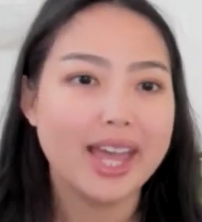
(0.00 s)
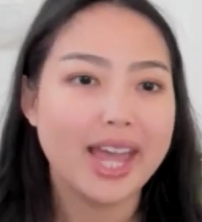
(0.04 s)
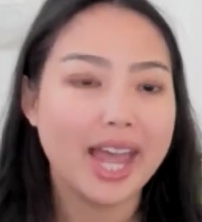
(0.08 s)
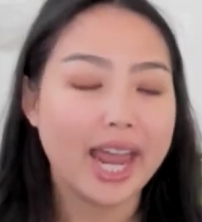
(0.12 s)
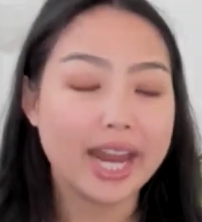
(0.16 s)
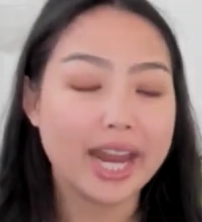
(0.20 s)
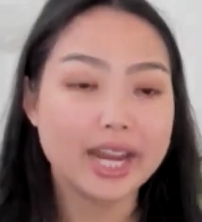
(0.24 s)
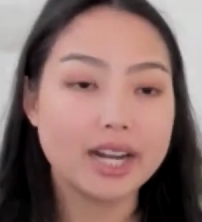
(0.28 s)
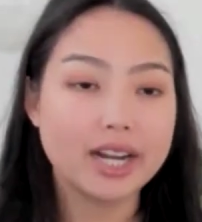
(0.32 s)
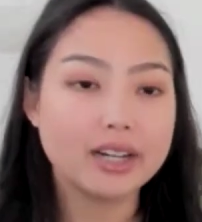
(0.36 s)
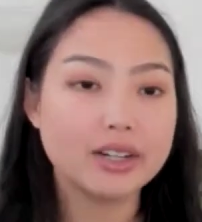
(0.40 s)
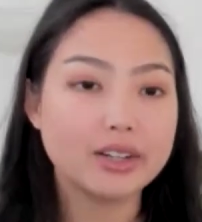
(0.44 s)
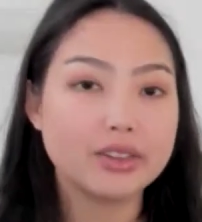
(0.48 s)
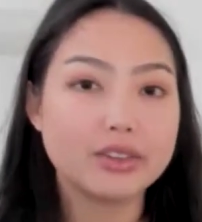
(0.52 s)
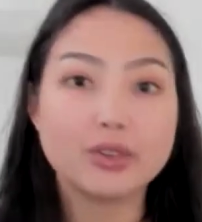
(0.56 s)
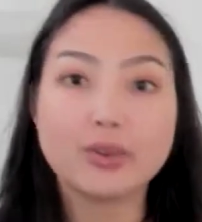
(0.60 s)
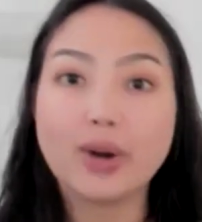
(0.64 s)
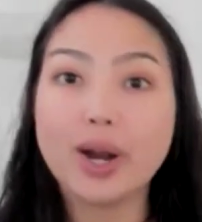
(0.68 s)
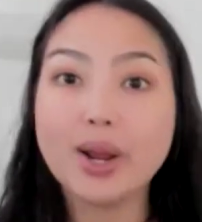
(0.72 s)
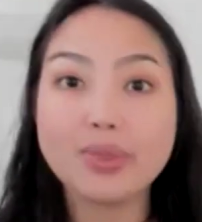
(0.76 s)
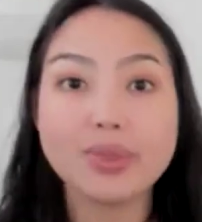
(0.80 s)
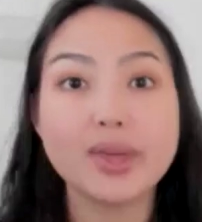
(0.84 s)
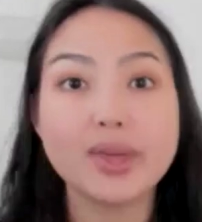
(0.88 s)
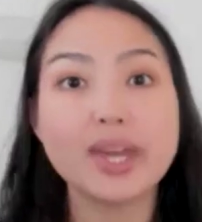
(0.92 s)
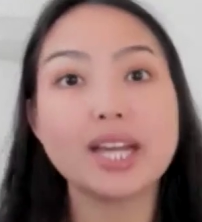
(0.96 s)
And the
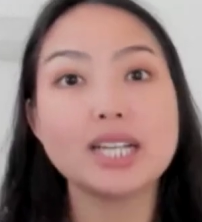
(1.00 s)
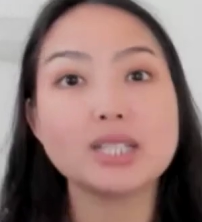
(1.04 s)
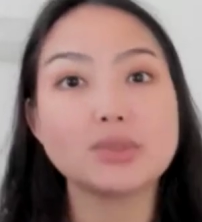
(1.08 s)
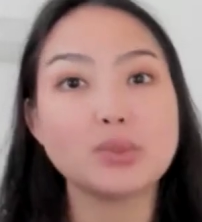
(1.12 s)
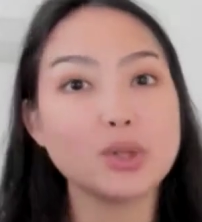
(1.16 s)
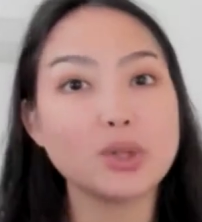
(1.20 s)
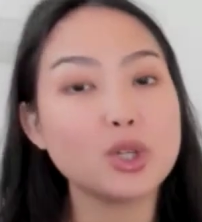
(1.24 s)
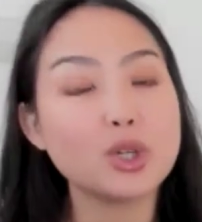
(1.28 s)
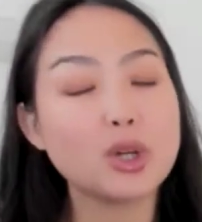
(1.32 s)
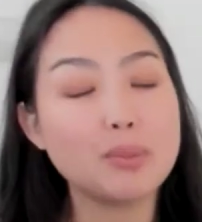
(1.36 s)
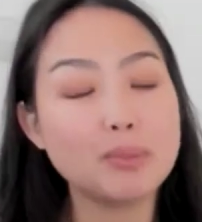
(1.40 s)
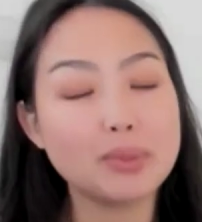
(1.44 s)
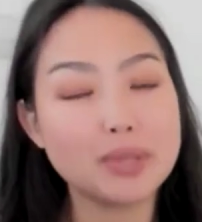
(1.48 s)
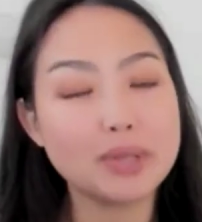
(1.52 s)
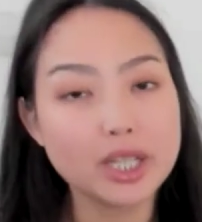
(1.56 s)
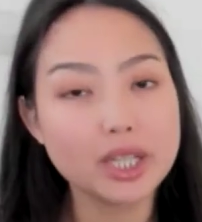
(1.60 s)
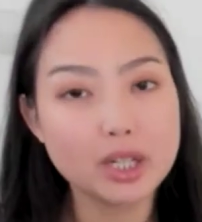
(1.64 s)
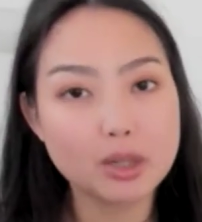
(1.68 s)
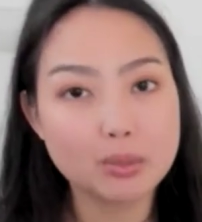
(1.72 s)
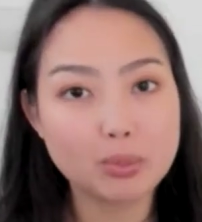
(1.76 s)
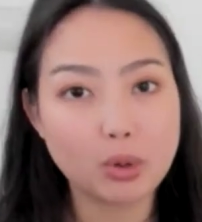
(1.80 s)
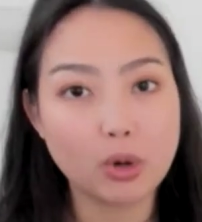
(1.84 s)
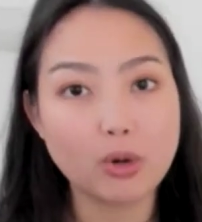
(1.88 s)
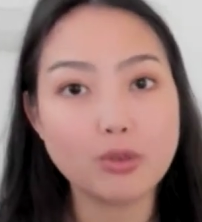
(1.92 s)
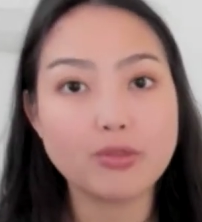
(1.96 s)
great thing is when you complete your
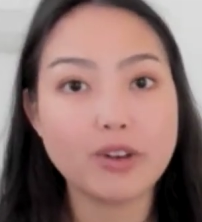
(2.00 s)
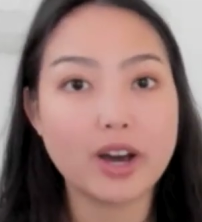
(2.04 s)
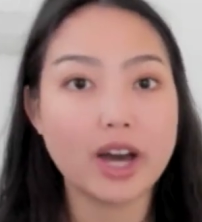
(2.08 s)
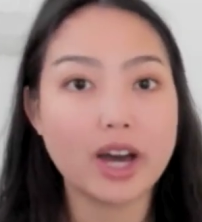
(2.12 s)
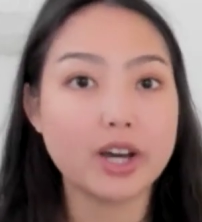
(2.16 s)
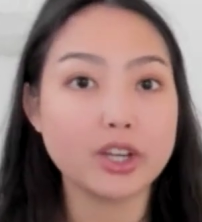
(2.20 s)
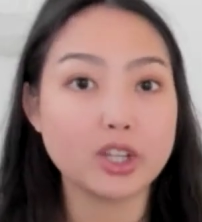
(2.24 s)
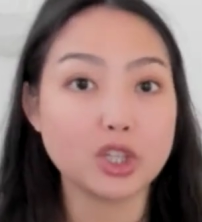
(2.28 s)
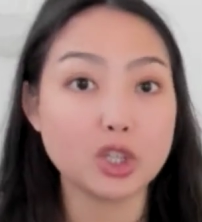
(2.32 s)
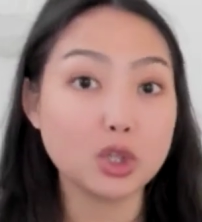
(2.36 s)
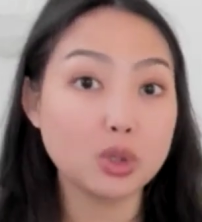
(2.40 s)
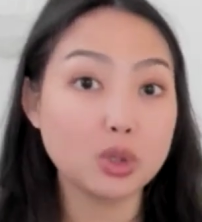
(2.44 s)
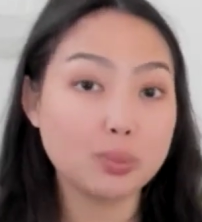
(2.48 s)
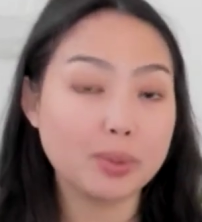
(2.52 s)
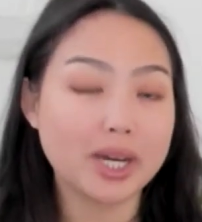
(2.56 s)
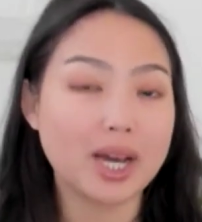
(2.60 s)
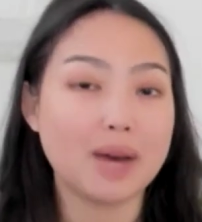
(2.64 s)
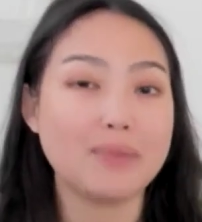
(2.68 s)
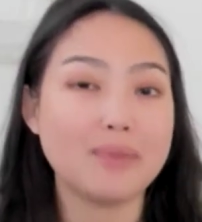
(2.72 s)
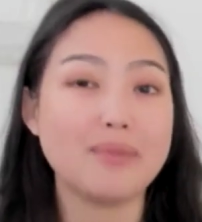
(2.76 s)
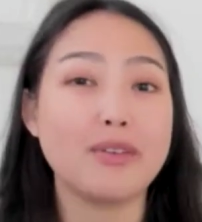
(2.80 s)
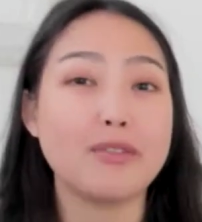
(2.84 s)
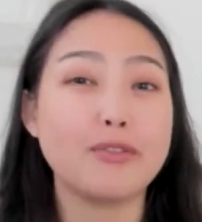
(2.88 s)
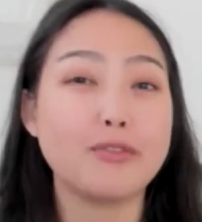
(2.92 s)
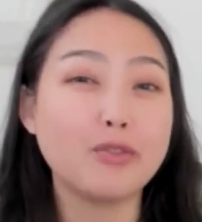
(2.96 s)
profile, you
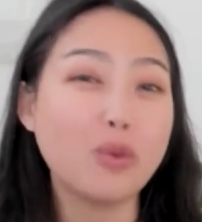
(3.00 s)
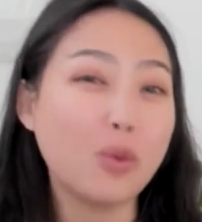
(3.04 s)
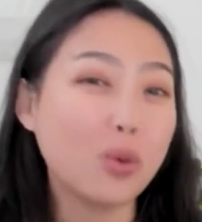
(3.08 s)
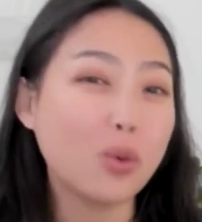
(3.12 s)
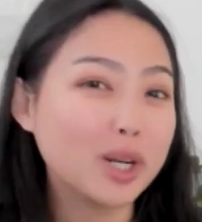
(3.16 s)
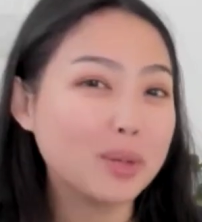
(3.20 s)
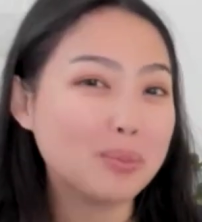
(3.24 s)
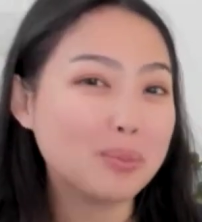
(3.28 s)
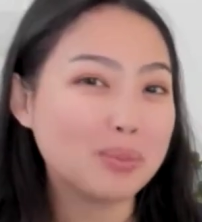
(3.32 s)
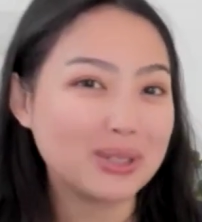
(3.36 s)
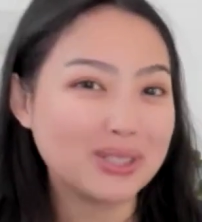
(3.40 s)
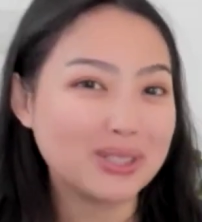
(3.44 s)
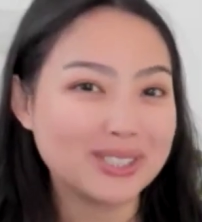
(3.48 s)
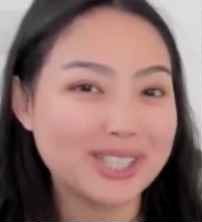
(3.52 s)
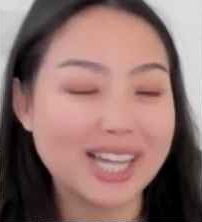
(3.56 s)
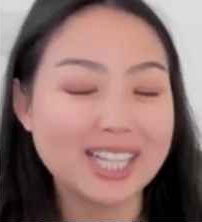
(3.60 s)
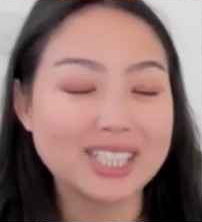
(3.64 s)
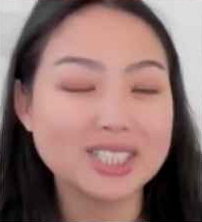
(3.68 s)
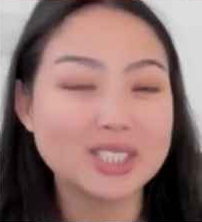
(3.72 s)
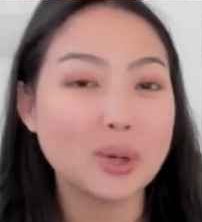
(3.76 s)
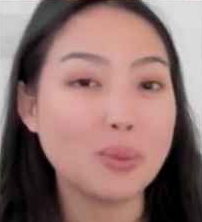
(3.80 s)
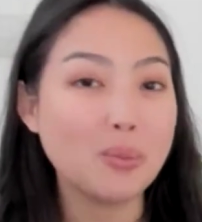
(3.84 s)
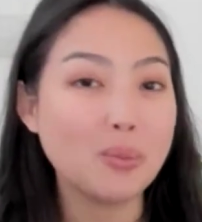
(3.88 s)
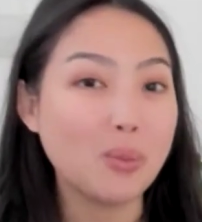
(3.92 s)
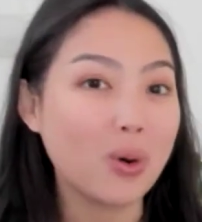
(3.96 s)
become
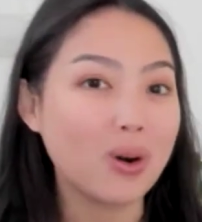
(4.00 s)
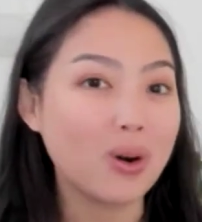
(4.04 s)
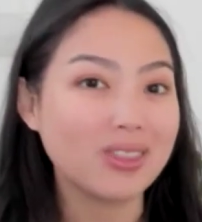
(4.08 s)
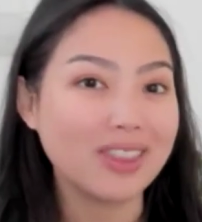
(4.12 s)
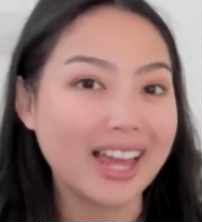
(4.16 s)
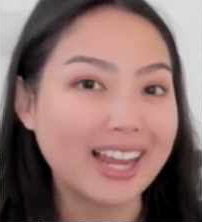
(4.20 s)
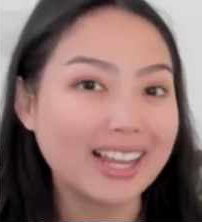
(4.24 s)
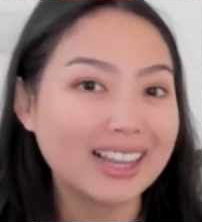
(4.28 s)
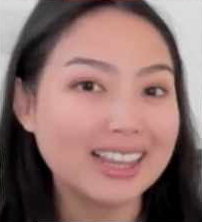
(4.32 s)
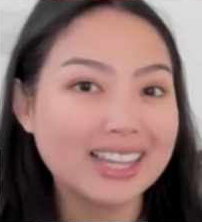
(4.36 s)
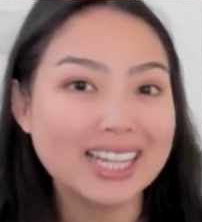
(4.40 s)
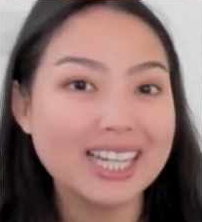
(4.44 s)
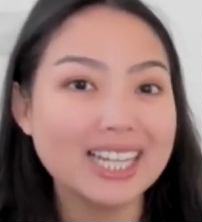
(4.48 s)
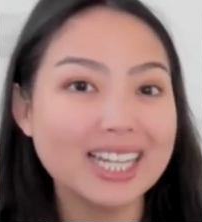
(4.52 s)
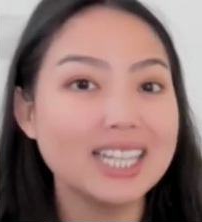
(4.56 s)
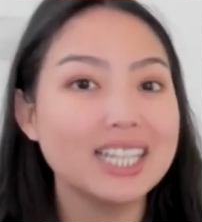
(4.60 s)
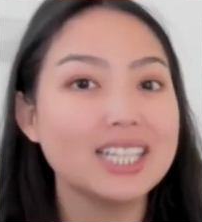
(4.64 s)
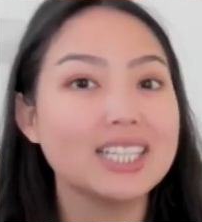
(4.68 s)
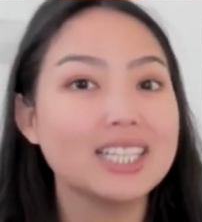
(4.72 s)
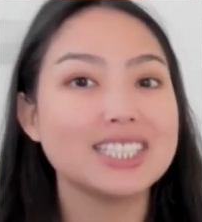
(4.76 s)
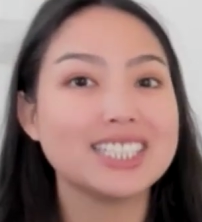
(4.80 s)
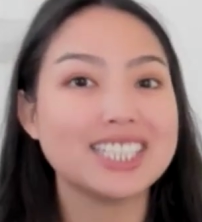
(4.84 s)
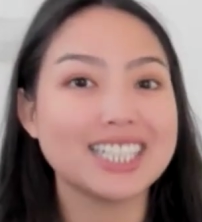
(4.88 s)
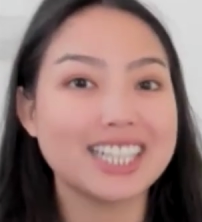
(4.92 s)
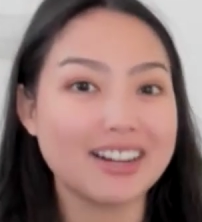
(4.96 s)
40% more likely
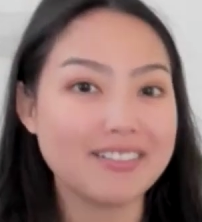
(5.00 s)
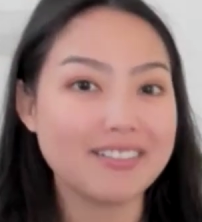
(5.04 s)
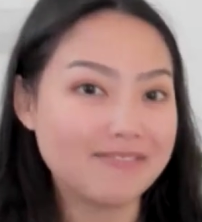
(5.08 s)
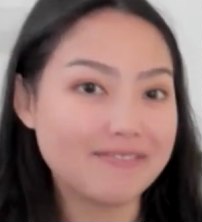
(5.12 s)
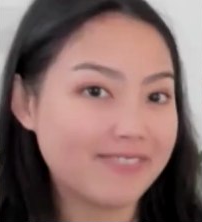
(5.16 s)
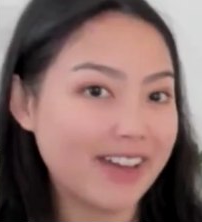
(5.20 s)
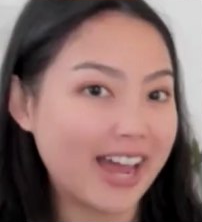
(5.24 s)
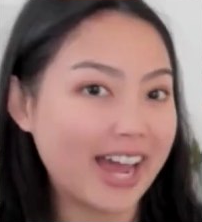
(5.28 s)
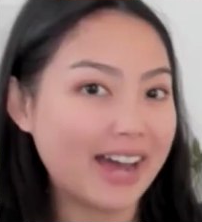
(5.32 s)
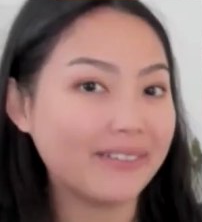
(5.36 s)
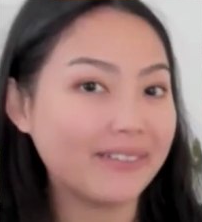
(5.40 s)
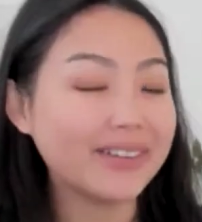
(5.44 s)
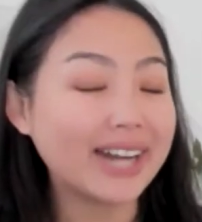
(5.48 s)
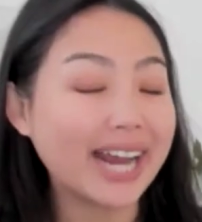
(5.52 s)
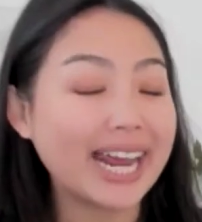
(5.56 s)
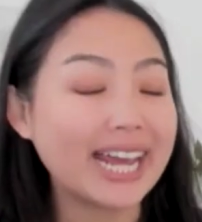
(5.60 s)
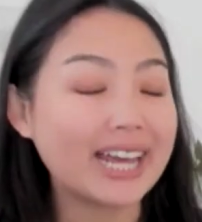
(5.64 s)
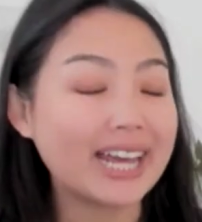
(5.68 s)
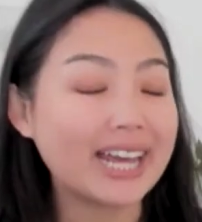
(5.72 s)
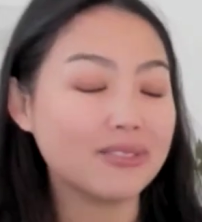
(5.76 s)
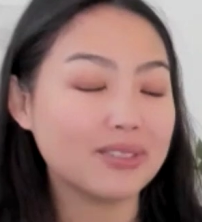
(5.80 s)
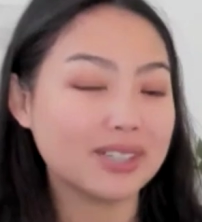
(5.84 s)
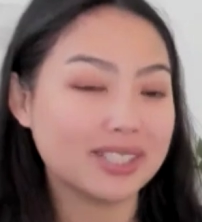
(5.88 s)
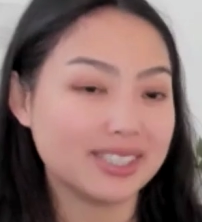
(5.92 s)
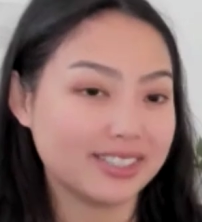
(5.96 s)
to get found
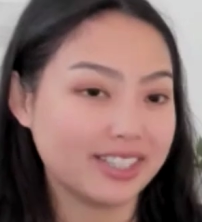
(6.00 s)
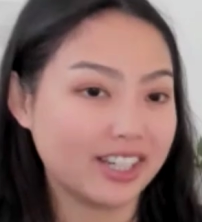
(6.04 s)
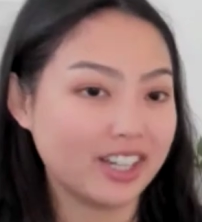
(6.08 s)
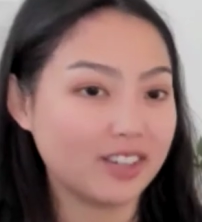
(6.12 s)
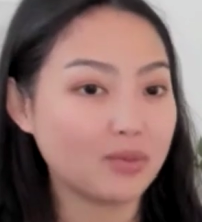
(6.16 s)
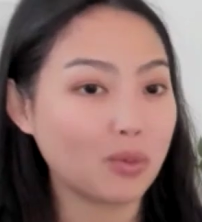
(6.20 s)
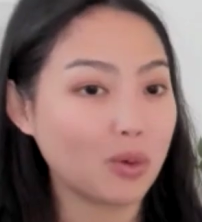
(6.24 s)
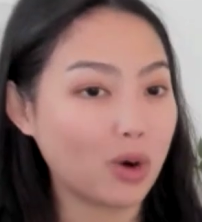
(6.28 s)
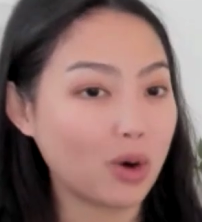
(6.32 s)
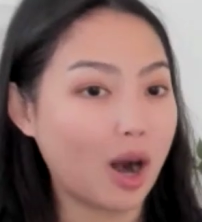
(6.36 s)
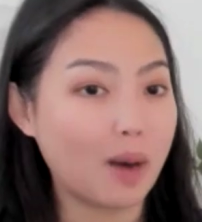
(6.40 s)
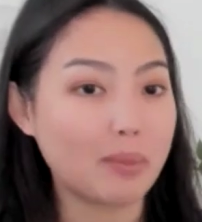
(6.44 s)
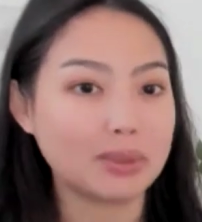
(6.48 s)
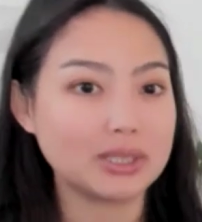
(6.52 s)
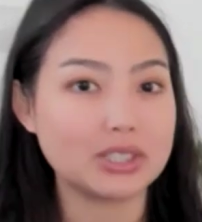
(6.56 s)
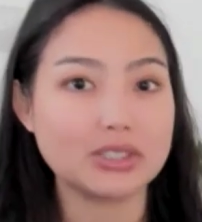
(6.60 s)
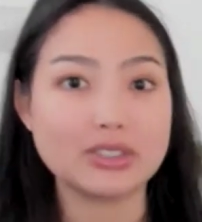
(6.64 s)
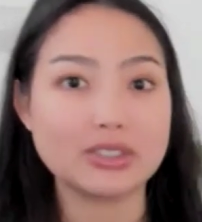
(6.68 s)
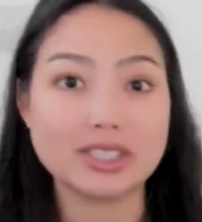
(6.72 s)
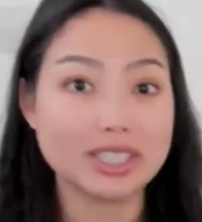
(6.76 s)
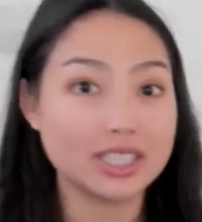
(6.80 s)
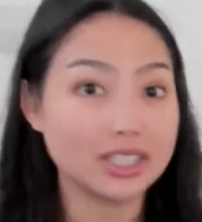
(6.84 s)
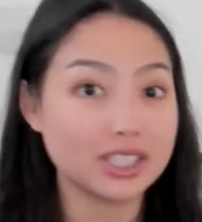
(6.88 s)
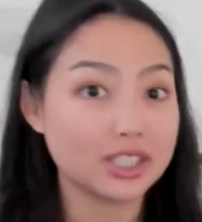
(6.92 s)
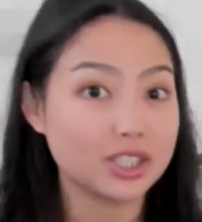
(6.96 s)
and receive more
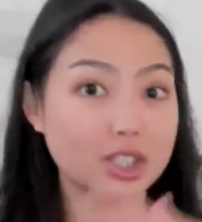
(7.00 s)
opportunities.